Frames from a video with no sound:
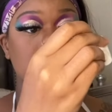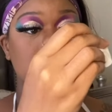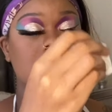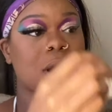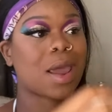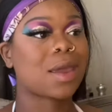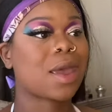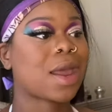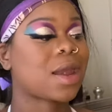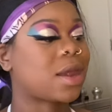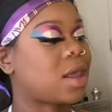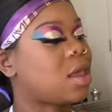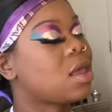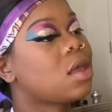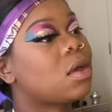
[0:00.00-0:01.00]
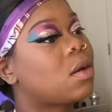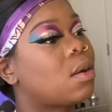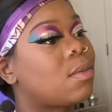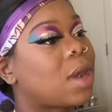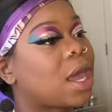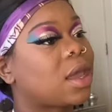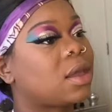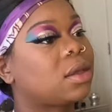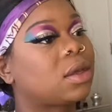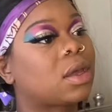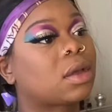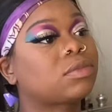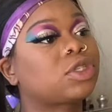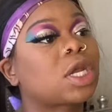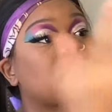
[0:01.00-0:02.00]
Like, goddamn. Like,
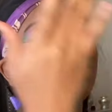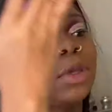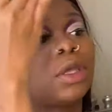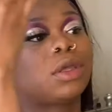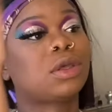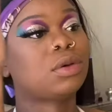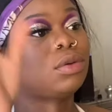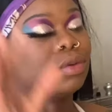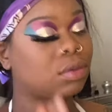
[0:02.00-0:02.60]
I'm trying to be cute.